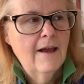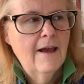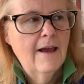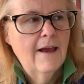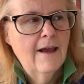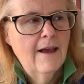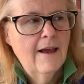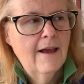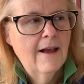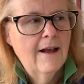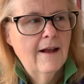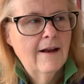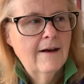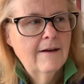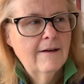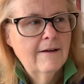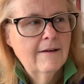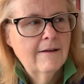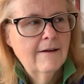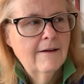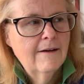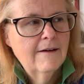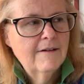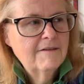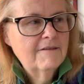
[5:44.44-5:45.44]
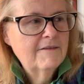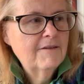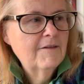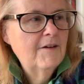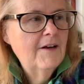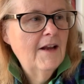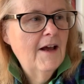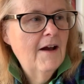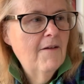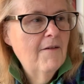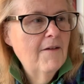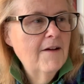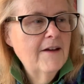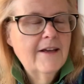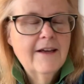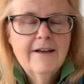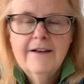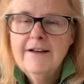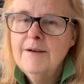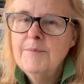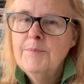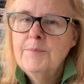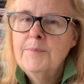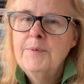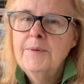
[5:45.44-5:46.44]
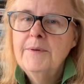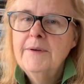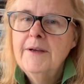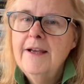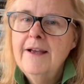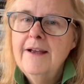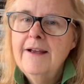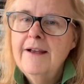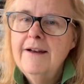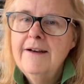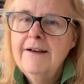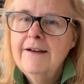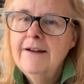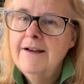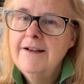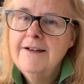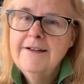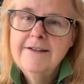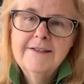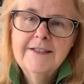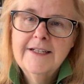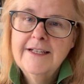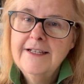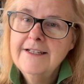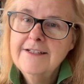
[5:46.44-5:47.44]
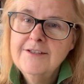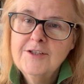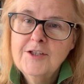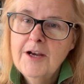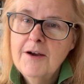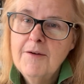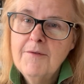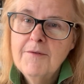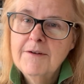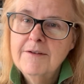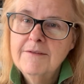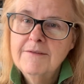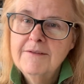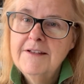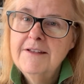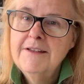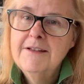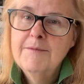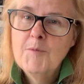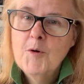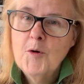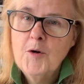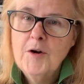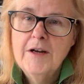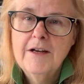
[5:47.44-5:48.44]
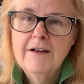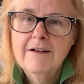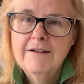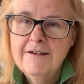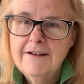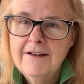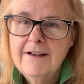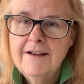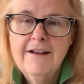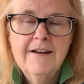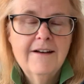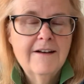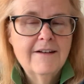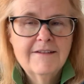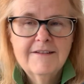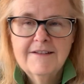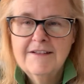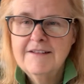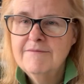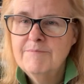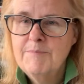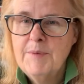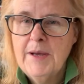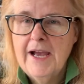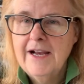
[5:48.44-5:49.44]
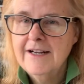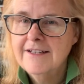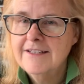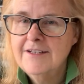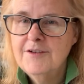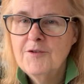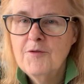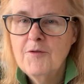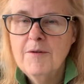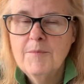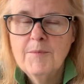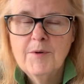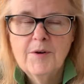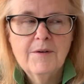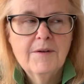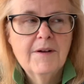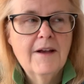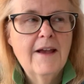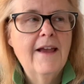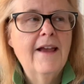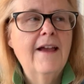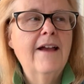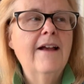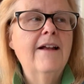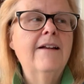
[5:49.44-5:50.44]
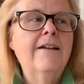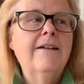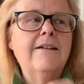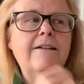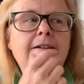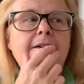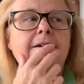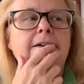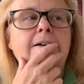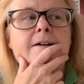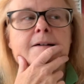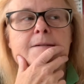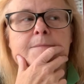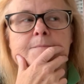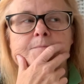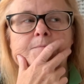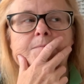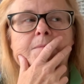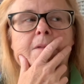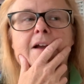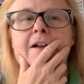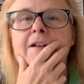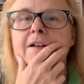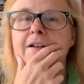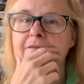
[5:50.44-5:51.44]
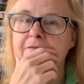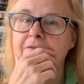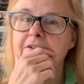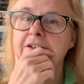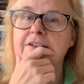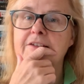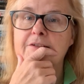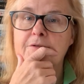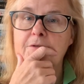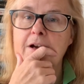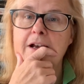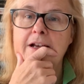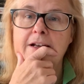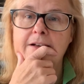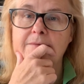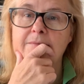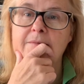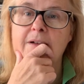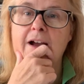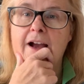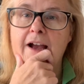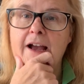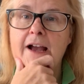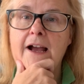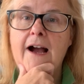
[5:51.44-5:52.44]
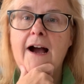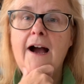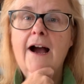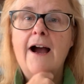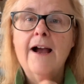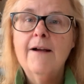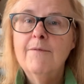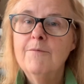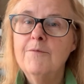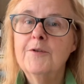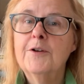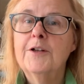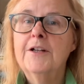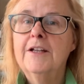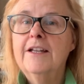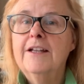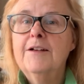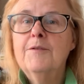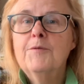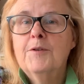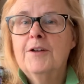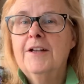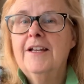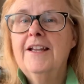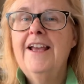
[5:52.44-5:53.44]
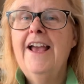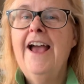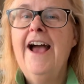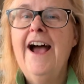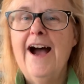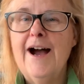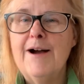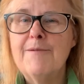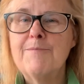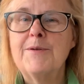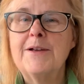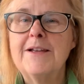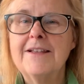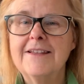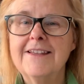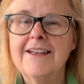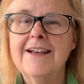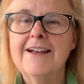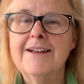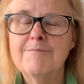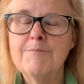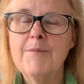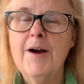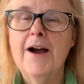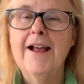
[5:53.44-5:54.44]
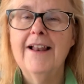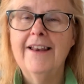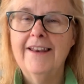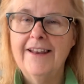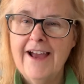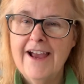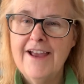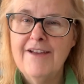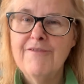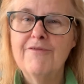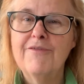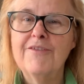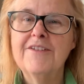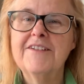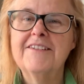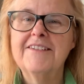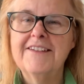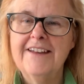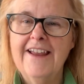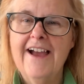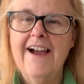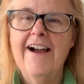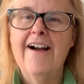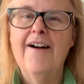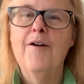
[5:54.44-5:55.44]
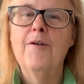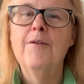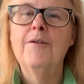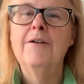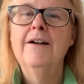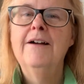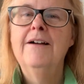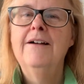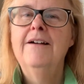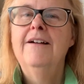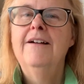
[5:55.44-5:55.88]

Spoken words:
And so now I get up and I take a shower in the morning and just back to normal. And it feels great. I'm really, really happy that my life is now